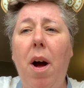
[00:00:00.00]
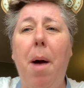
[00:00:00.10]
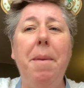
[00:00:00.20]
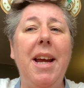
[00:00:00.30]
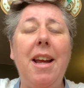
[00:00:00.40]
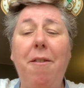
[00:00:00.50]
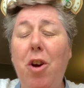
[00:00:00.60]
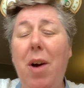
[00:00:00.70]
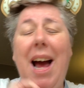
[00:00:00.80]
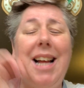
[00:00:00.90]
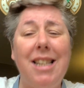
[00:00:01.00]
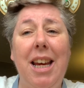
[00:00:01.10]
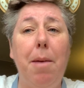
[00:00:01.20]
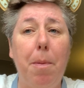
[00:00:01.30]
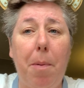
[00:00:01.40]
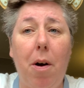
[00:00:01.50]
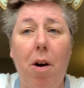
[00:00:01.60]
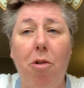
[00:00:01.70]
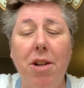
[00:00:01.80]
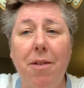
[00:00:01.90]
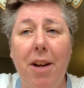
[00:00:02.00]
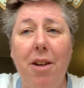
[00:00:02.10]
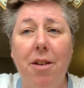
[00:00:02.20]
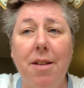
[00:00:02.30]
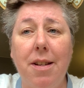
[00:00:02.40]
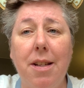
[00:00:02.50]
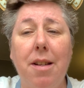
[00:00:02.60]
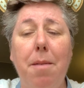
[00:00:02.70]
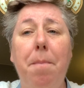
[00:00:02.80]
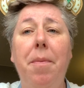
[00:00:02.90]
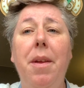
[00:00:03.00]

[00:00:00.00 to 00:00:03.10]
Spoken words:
I mean, if you had to keep the park reservation system,